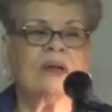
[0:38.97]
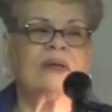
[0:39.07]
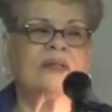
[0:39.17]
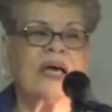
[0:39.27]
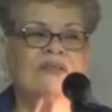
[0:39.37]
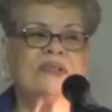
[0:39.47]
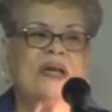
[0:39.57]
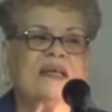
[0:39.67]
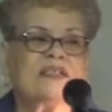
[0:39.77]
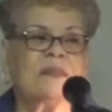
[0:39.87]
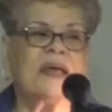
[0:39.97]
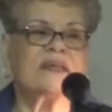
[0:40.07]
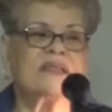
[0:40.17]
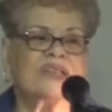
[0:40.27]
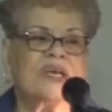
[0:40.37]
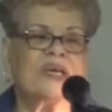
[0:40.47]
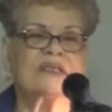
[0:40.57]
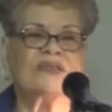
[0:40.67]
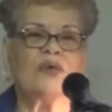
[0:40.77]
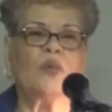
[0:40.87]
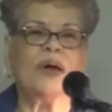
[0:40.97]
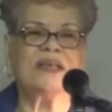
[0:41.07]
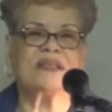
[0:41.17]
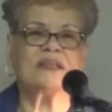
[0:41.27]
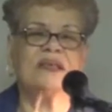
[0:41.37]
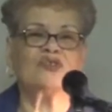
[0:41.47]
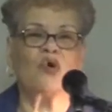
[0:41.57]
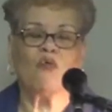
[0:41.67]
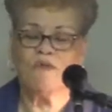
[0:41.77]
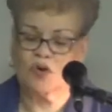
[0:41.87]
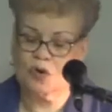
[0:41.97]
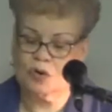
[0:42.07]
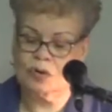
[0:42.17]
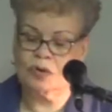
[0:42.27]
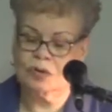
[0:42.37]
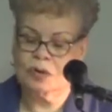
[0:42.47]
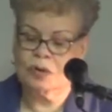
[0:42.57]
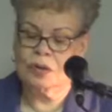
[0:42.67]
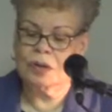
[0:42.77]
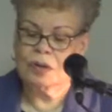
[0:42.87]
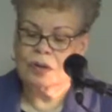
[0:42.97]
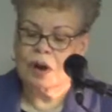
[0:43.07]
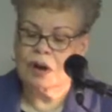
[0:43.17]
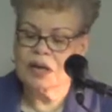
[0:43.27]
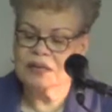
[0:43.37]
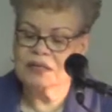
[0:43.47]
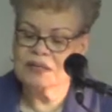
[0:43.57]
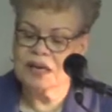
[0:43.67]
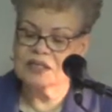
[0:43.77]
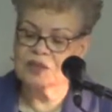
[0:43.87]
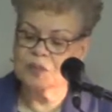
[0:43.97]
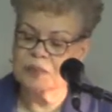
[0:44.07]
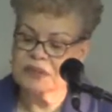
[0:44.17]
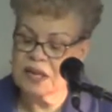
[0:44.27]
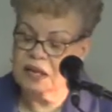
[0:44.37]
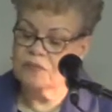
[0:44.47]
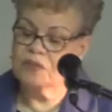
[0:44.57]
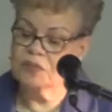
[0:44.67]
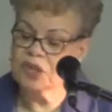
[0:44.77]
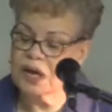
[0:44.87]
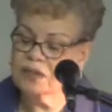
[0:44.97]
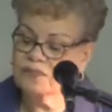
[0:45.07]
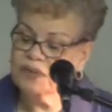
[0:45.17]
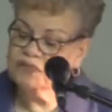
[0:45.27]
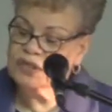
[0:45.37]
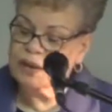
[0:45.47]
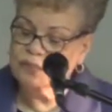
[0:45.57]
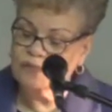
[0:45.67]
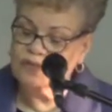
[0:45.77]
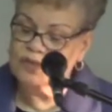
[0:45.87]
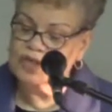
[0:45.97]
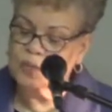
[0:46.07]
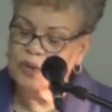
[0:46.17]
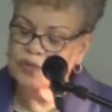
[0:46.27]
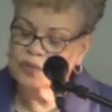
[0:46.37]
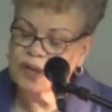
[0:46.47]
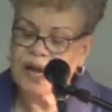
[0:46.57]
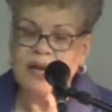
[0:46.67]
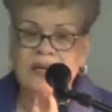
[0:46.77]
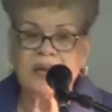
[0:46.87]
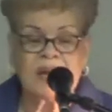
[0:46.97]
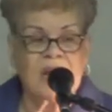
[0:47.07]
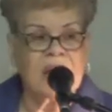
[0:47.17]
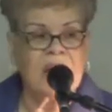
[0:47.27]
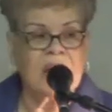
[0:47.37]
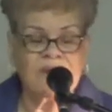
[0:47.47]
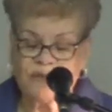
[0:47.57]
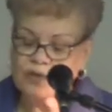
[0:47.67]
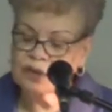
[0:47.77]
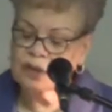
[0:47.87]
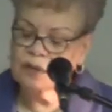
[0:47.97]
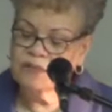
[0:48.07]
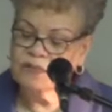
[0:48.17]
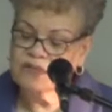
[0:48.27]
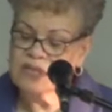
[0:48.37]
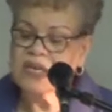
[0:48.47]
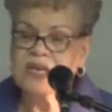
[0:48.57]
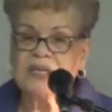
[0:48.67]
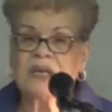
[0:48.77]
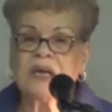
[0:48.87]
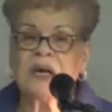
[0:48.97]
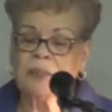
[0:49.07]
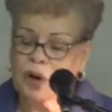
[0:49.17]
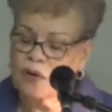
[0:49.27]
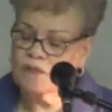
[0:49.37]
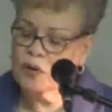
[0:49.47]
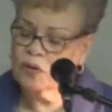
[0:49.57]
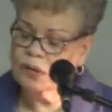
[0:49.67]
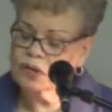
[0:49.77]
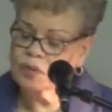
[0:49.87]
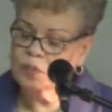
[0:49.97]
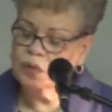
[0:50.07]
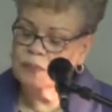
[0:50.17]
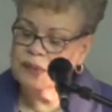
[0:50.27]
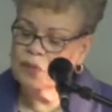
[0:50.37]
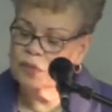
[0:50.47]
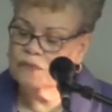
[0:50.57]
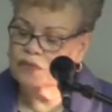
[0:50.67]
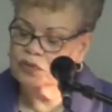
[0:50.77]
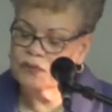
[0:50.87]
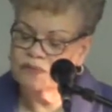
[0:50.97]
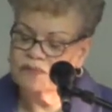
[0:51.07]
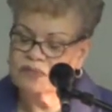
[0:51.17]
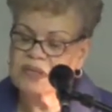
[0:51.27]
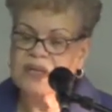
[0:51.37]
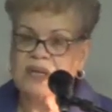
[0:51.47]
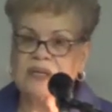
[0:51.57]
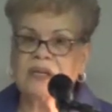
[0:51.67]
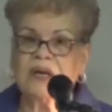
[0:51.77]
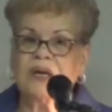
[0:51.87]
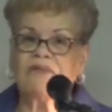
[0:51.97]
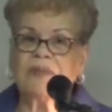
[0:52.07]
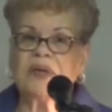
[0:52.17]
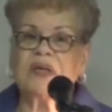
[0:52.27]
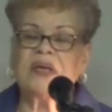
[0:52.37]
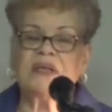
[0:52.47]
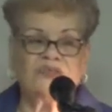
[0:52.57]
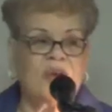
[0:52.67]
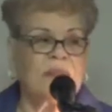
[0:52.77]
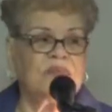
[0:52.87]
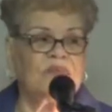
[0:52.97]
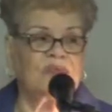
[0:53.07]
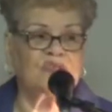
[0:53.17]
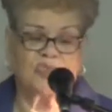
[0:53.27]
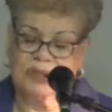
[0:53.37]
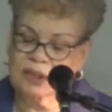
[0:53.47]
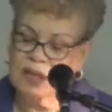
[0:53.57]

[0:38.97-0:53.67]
The title of today's message is The Wait is Over. Amen. Our lesson Amen. text will be taken from John the 5th chapter, verses 1 through 9 and verse 15. But our focus will be on verse 15 from the King James Version,